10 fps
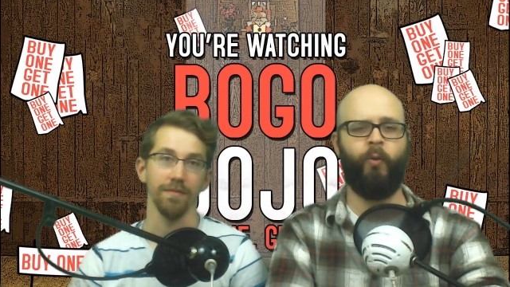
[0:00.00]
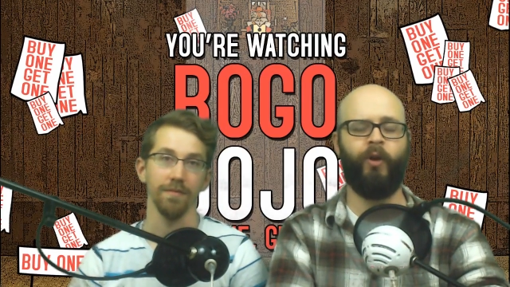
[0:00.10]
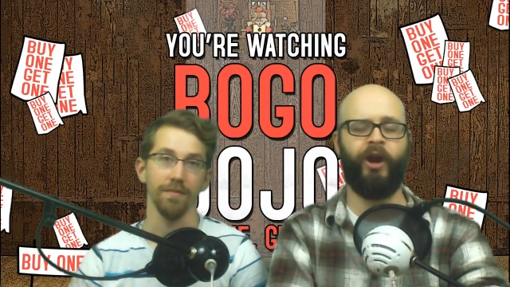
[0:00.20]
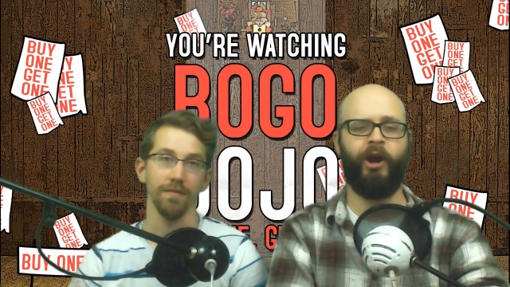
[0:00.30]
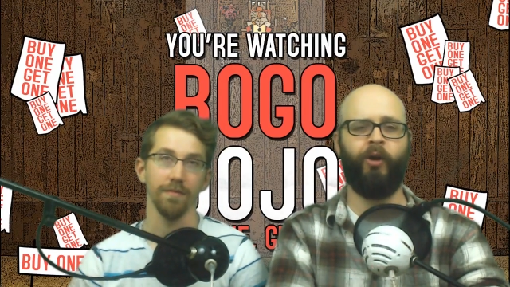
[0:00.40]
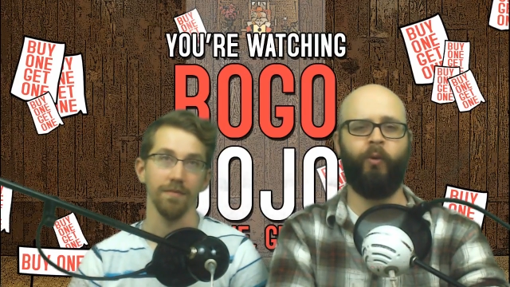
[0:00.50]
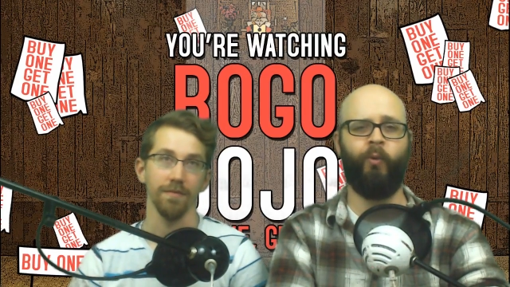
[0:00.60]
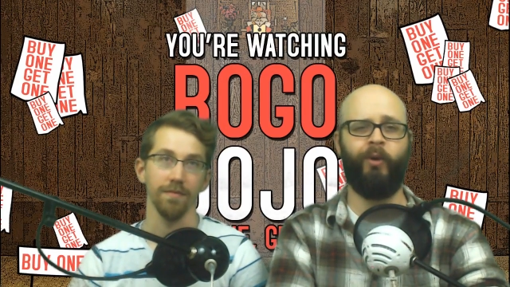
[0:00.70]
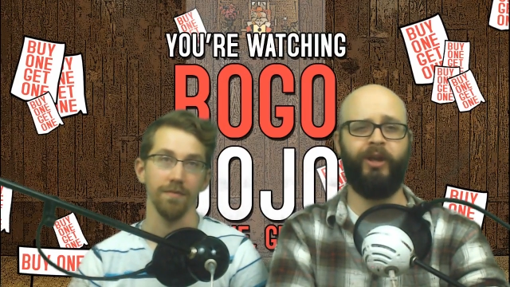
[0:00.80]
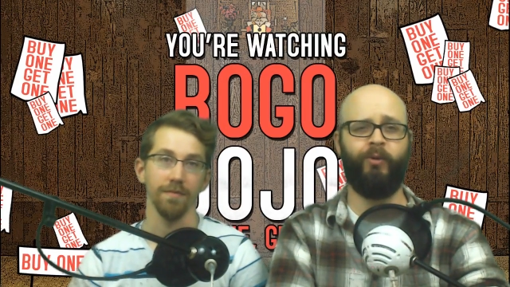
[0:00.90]
Speaker 1: where
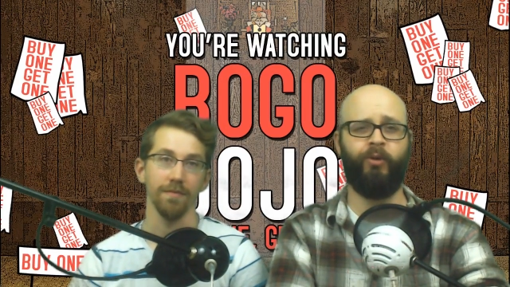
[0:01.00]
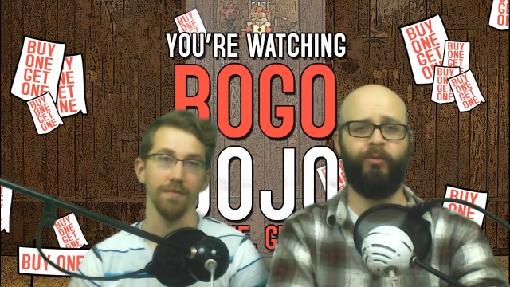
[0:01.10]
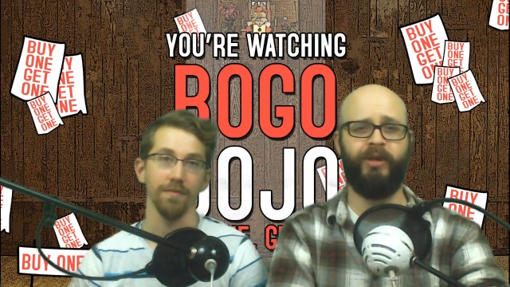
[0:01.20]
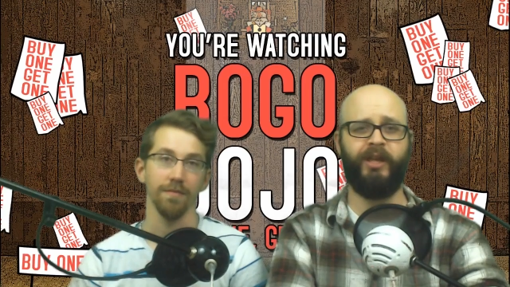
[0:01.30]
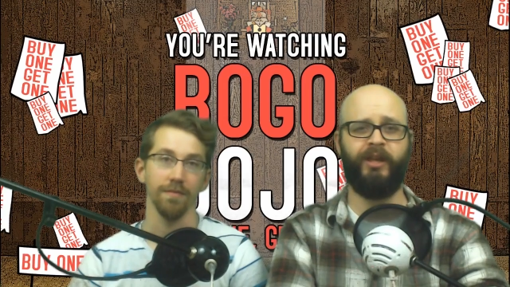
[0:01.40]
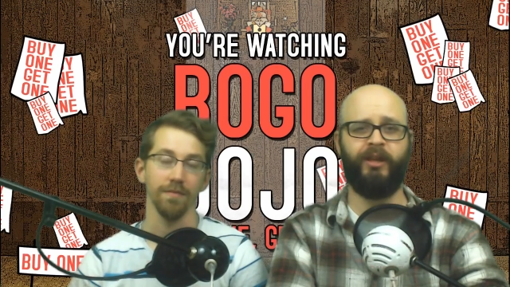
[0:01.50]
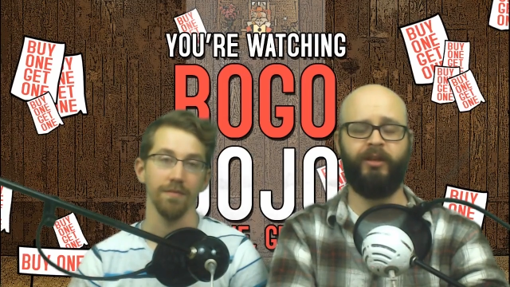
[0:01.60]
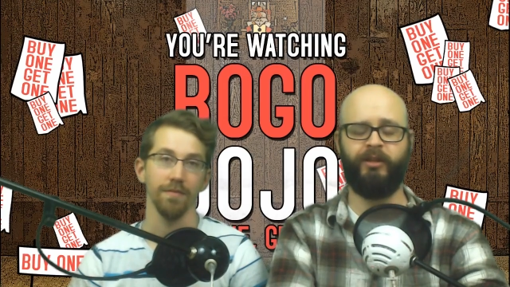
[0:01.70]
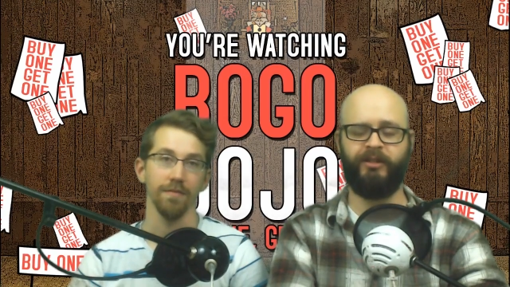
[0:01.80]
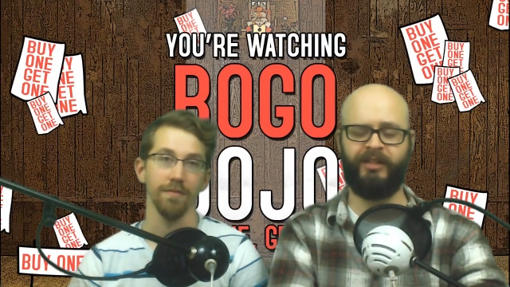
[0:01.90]
we will
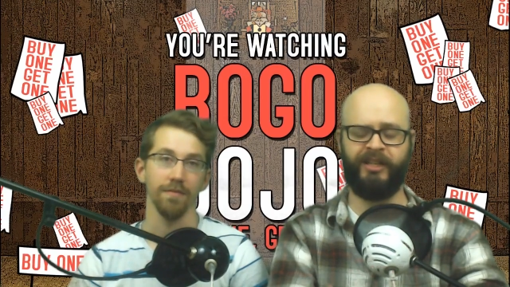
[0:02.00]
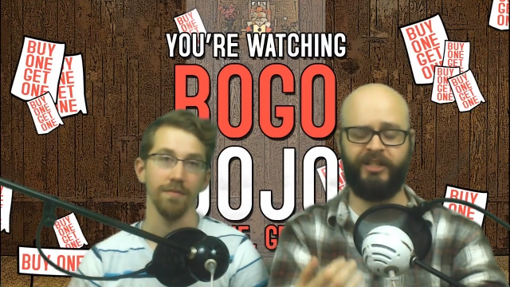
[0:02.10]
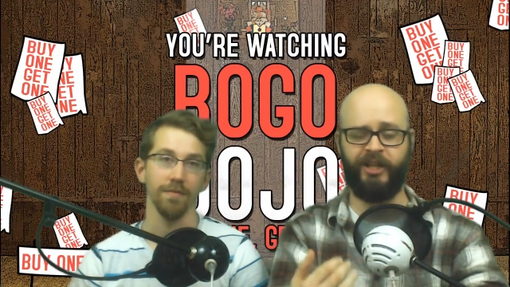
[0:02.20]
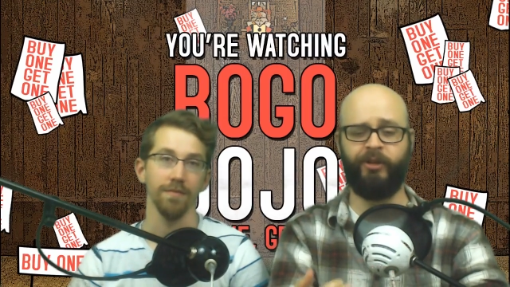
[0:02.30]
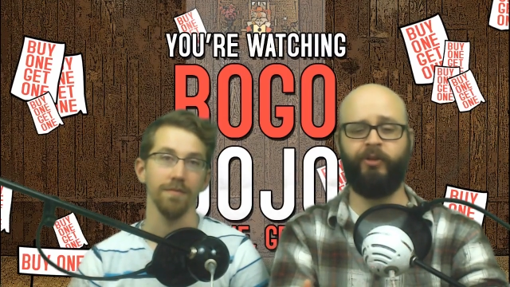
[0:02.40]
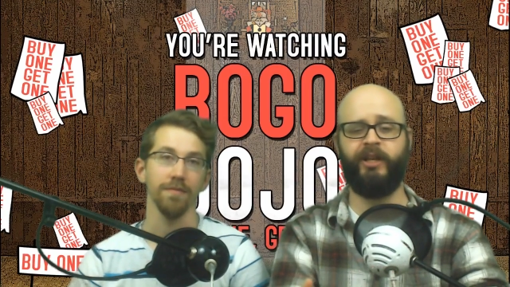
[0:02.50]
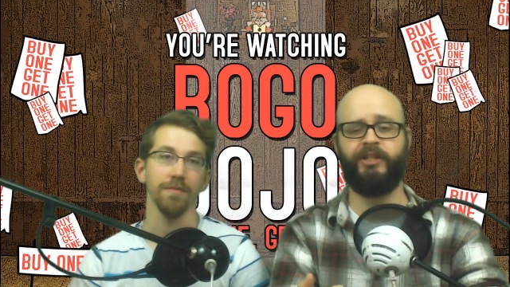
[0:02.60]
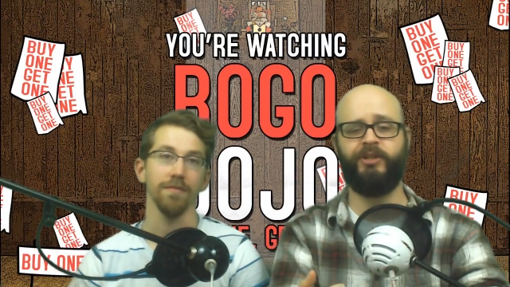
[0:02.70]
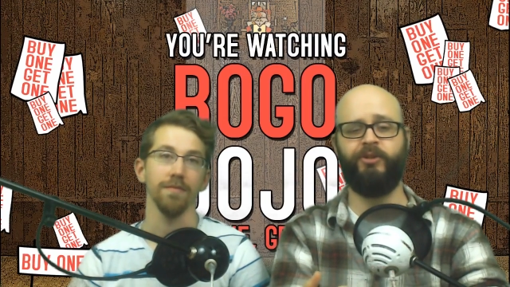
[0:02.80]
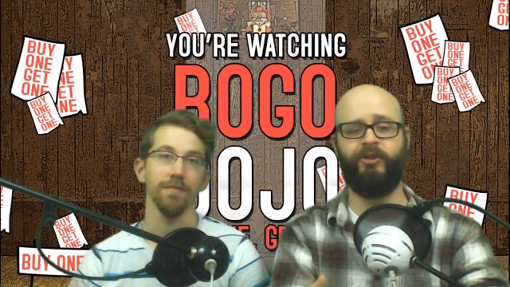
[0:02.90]
be
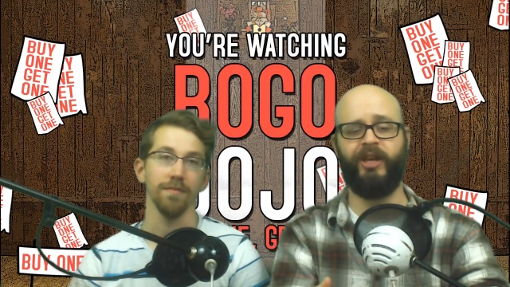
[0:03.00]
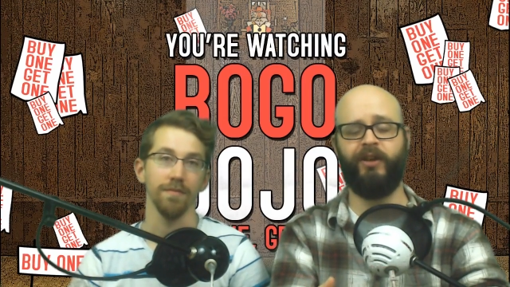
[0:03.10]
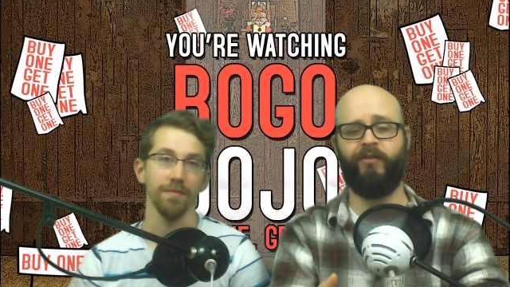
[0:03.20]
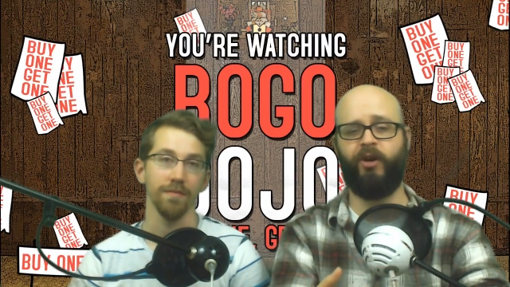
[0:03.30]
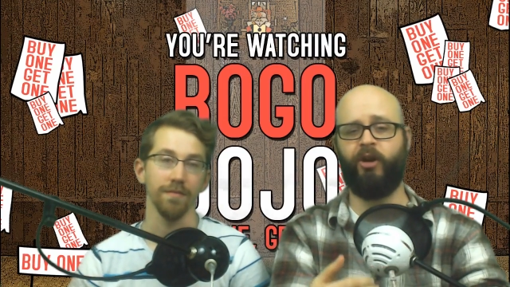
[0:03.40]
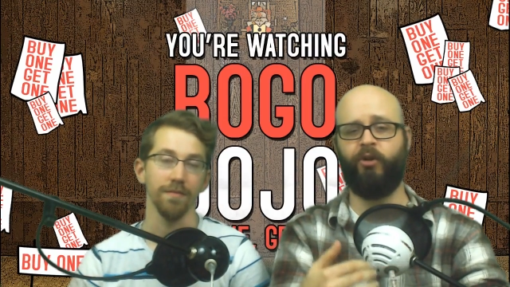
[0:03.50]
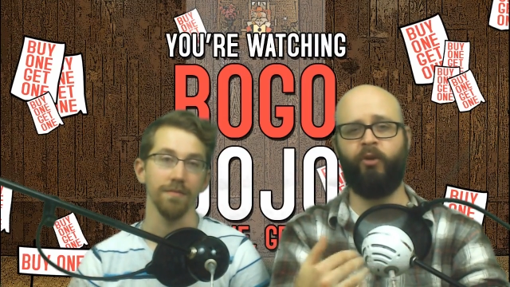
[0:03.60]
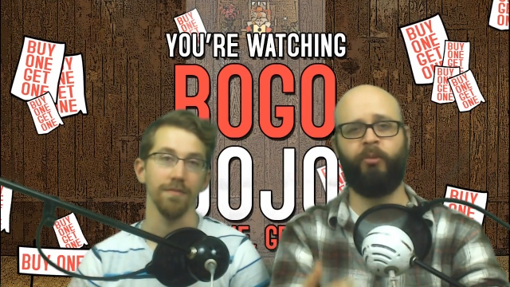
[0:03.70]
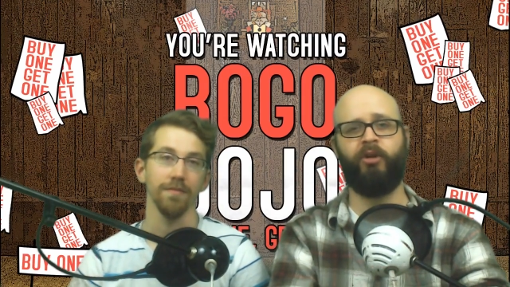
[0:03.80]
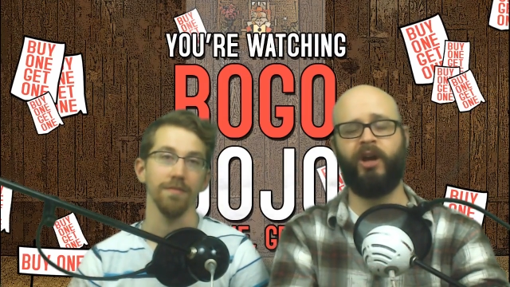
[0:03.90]
continuing to give our
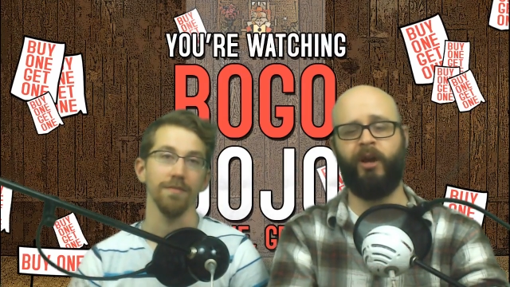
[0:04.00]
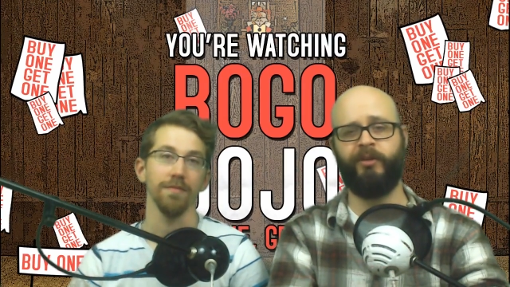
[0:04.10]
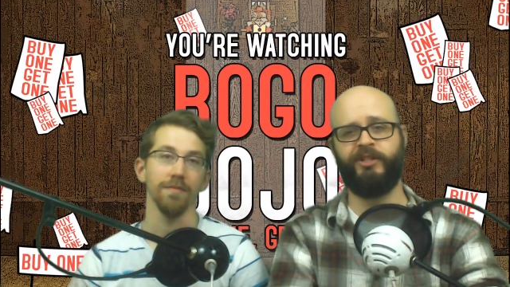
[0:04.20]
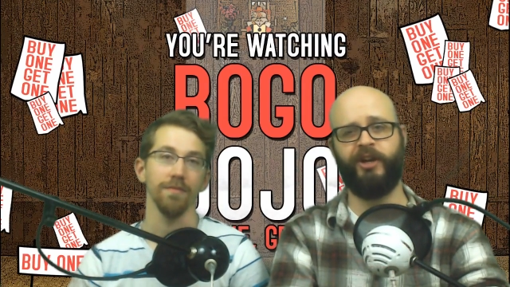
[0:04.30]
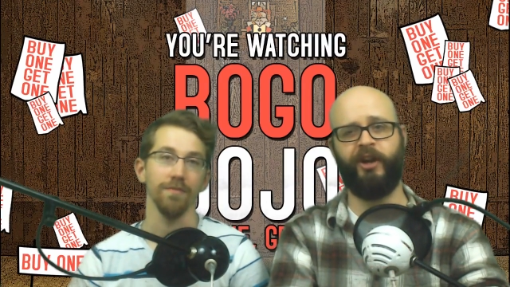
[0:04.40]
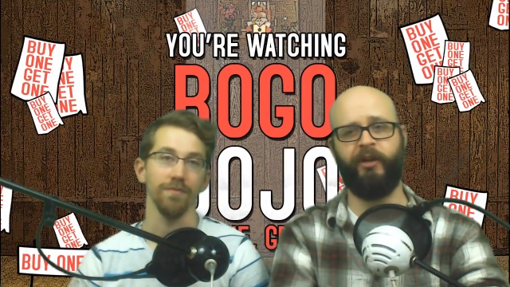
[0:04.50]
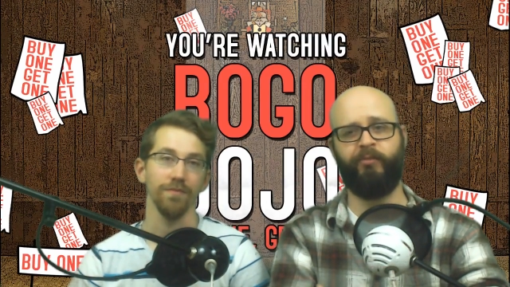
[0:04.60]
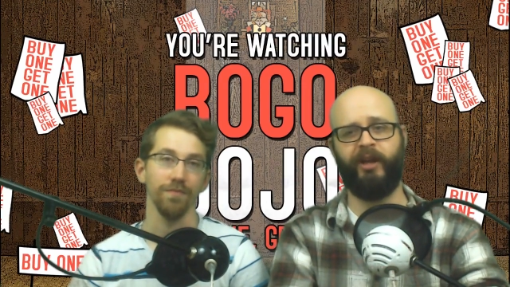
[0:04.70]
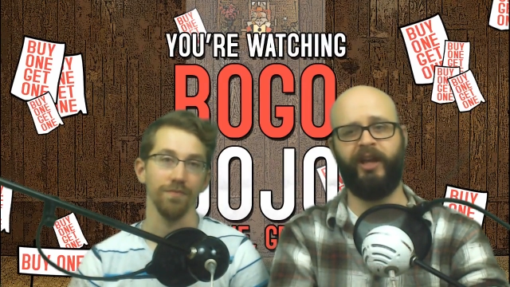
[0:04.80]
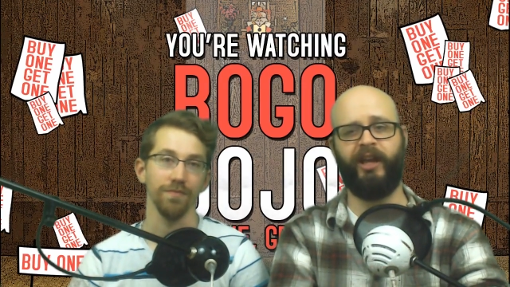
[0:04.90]
normal commentary
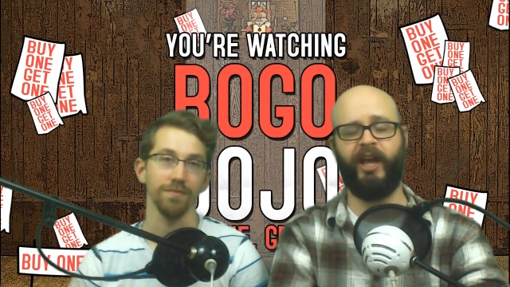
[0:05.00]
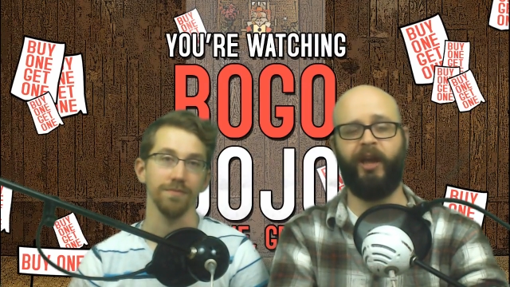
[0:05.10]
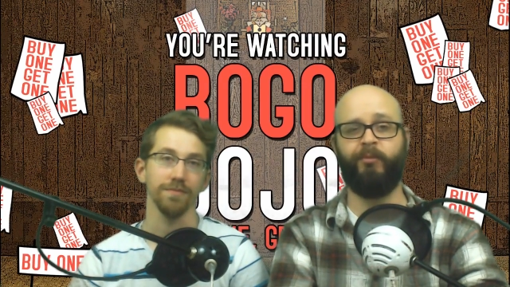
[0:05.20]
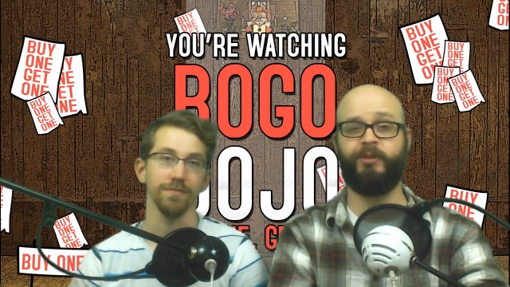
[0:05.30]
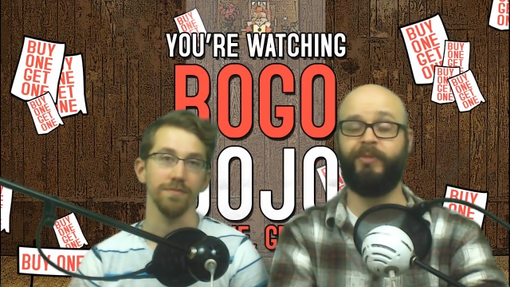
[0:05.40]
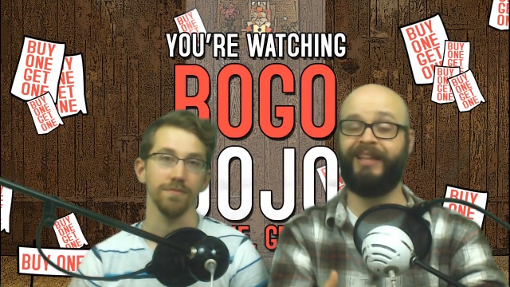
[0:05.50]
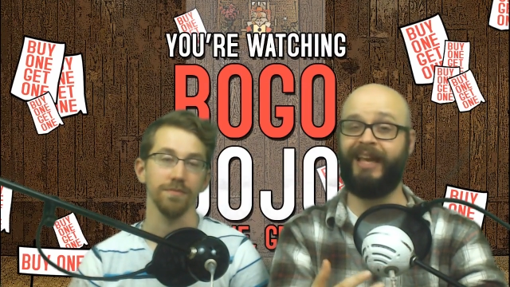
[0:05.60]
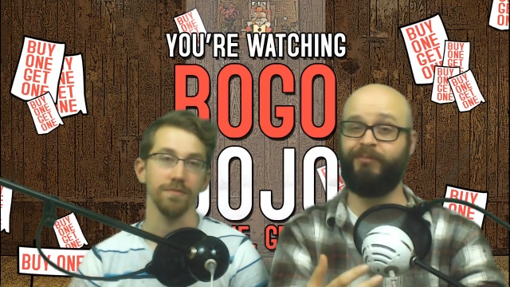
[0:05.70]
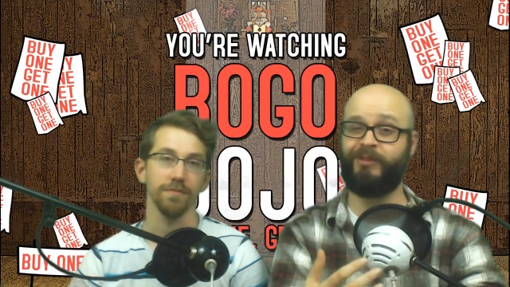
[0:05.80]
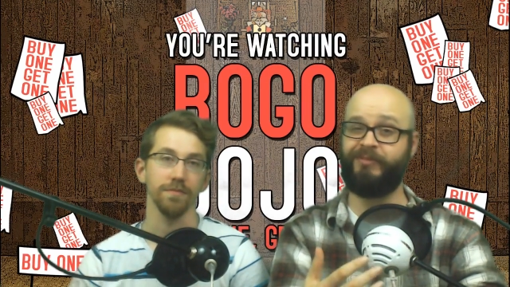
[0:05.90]
of playing games, but the games